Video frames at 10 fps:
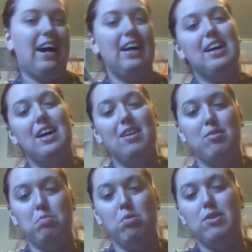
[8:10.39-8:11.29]
I got a
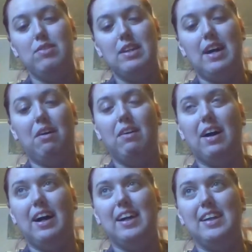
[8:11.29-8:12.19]
boyfriend now.
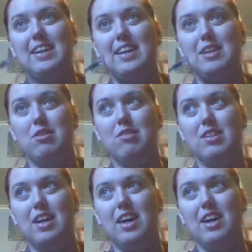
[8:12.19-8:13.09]
I need to
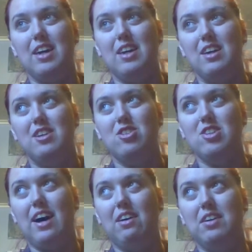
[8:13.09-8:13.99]
take
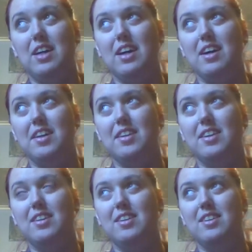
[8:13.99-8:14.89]
shower and
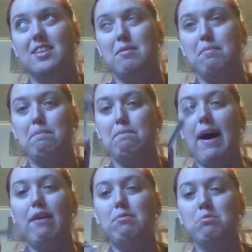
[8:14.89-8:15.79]

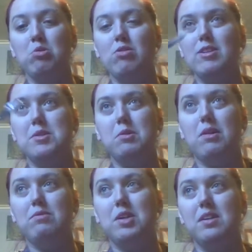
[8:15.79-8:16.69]
bath more, so
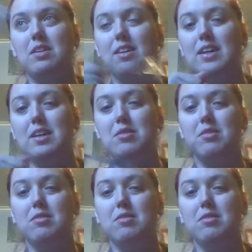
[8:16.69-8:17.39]
I'm not like...